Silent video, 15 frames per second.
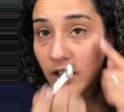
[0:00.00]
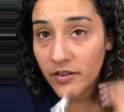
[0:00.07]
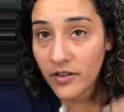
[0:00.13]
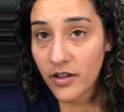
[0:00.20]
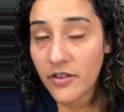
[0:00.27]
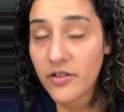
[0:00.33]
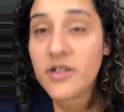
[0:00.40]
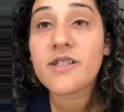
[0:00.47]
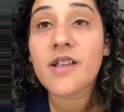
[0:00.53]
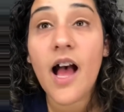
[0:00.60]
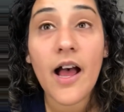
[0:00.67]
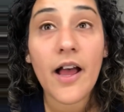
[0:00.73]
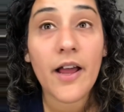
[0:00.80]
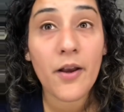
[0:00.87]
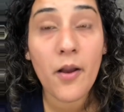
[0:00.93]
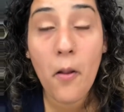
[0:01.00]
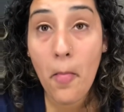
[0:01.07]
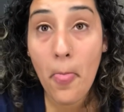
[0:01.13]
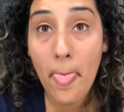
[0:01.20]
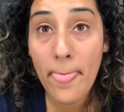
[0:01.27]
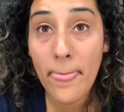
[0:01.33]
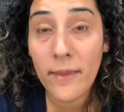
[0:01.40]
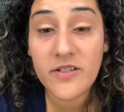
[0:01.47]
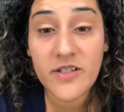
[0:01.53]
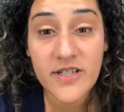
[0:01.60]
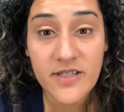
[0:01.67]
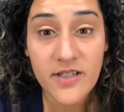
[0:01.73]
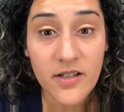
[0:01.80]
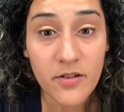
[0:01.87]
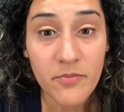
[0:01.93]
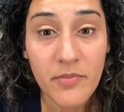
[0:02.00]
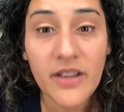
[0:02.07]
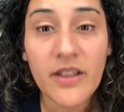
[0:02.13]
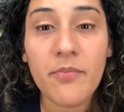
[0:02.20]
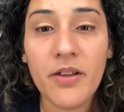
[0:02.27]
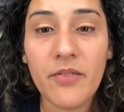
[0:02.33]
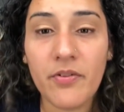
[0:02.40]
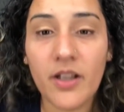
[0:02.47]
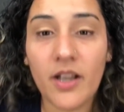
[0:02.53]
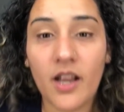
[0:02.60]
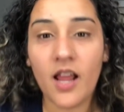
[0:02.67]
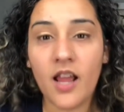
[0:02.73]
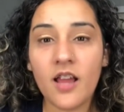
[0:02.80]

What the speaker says: on the other side just to make them even.